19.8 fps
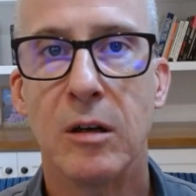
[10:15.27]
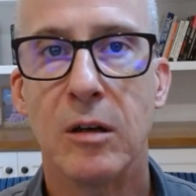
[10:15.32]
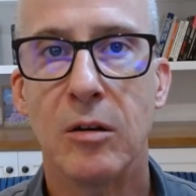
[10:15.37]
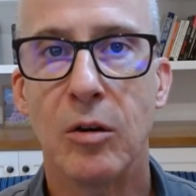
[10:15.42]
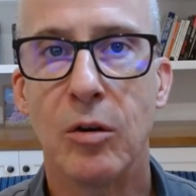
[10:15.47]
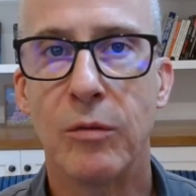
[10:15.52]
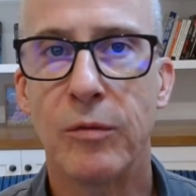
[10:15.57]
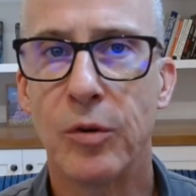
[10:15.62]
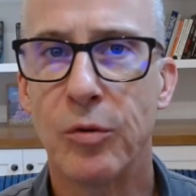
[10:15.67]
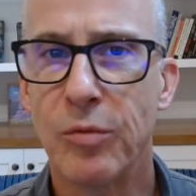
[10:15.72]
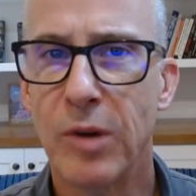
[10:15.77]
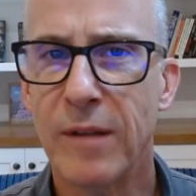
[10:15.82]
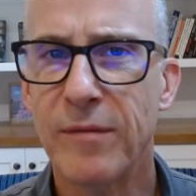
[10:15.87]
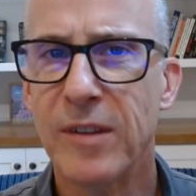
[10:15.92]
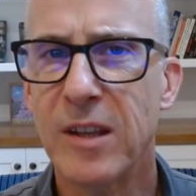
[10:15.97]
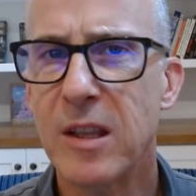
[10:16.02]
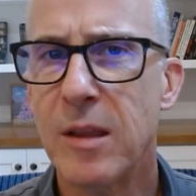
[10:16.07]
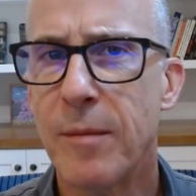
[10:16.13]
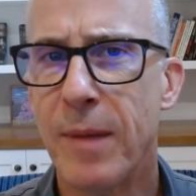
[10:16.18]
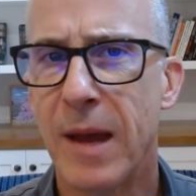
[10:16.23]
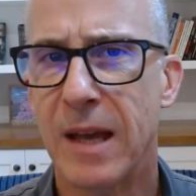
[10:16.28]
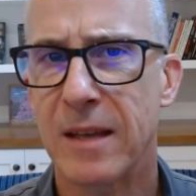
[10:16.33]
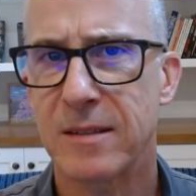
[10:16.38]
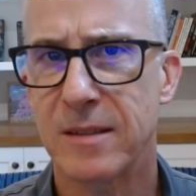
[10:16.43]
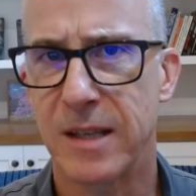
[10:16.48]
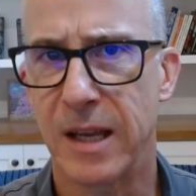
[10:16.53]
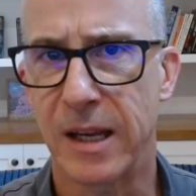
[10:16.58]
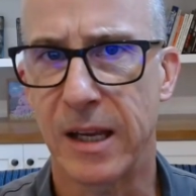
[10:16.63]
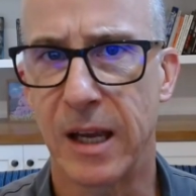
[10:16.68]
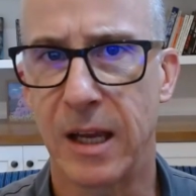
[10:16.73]
Over roughly the past
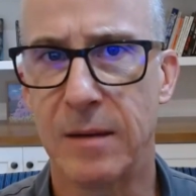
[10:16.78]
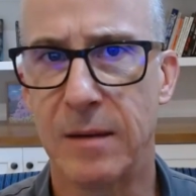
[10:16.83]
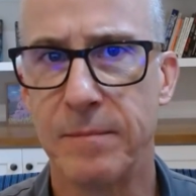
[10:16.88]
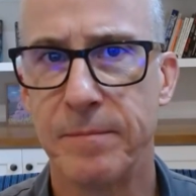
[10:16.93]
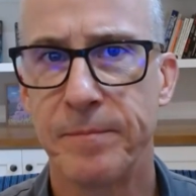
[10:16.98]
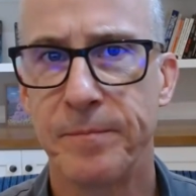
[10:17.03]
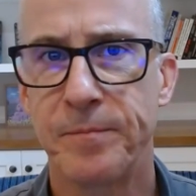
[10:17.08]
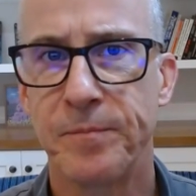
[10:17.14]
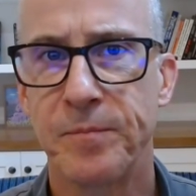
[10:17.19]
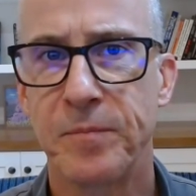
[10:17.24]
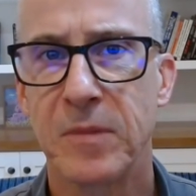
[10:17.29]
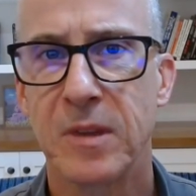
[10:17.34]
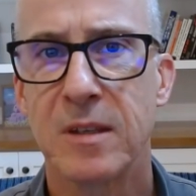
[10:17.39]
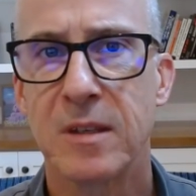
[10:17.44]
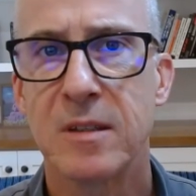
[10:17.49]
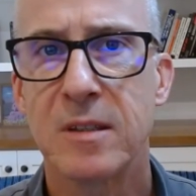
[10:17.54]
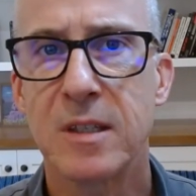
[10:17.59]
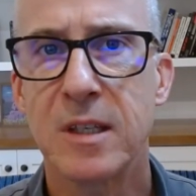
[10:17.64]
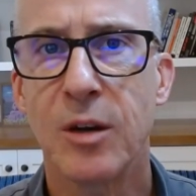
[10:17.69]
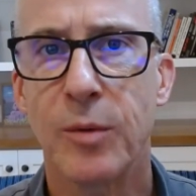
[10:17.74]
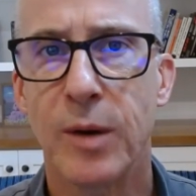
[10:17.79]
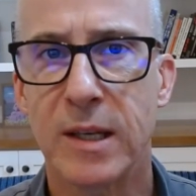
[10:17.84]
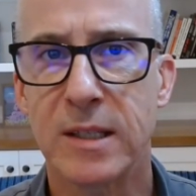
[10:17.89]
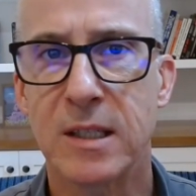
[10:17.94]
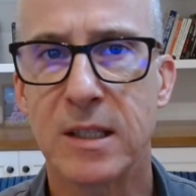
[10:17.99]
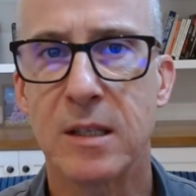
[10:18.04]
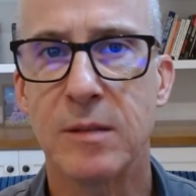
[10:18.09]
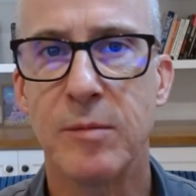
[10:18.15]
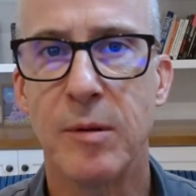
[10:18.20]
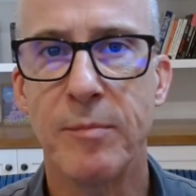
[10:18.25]
decade, COS
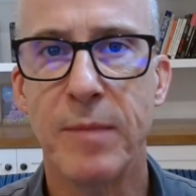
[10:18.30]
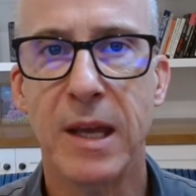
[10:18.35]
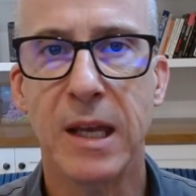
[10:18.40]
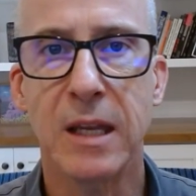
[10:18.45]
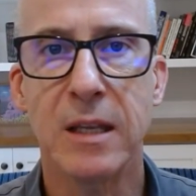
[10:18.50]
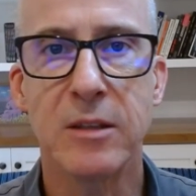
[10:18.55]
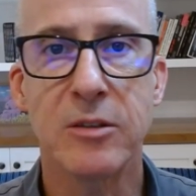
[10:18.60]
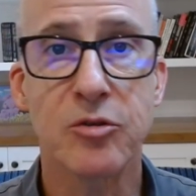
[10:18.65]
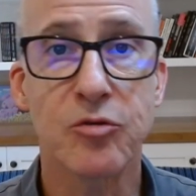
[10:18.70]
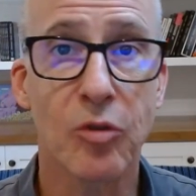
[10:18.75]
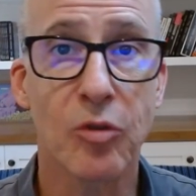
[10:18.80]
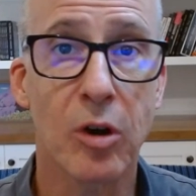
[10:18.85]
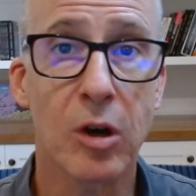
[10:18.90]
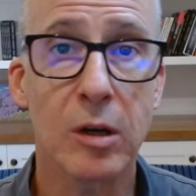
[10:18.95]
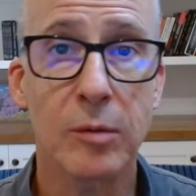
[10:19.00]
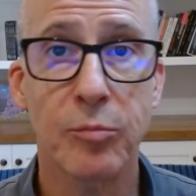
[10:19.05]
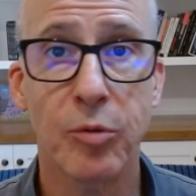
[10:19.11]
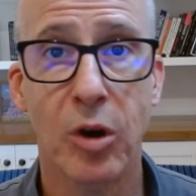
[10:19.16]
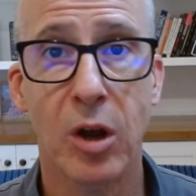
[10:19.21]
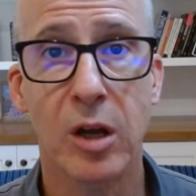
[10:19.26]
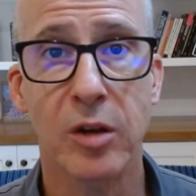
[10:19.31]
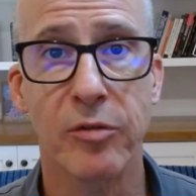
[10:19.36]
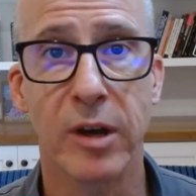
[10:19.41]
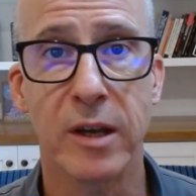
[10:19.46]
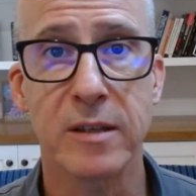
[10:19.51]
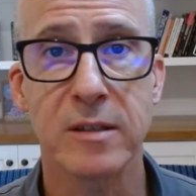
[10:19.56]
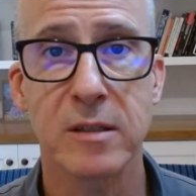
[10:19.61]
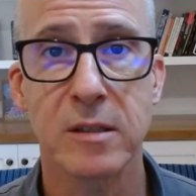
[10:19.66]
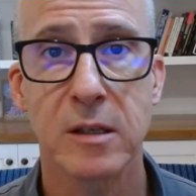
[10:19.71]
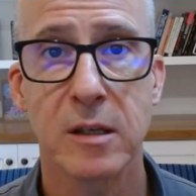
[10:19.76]
has been making strong
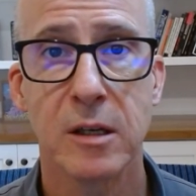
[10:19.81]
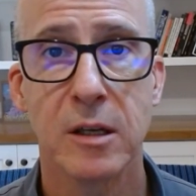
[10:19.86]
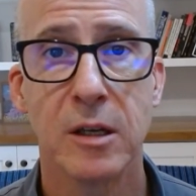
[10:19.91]
progress